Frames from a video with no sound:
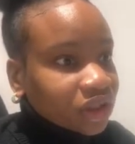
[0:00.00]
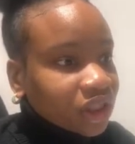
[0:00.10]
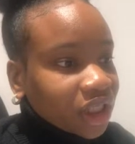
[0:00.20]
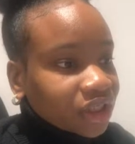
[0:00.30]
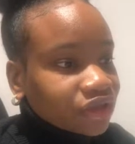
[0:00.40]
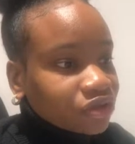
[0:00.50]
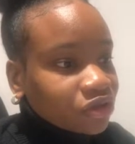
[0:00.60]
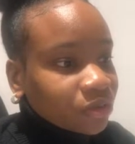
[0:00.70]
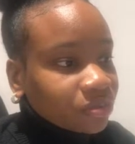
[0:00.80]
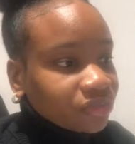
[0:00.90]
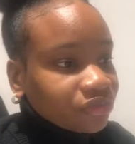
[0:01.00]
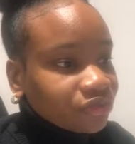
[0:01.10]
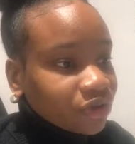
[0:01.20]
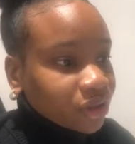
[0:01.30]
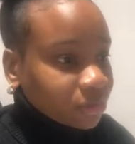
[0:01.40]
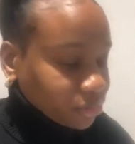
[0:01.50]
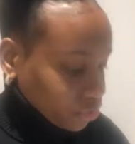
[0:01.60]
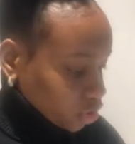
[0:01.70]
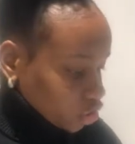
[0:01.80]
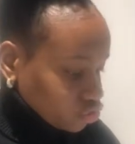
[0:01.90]
desktop
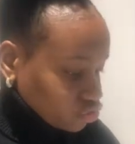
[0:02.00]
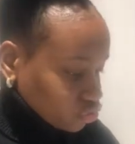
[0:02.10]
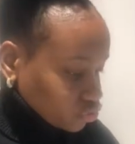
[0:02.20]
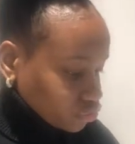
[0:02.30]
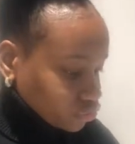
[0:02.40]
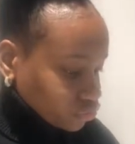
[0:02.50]
frame intro.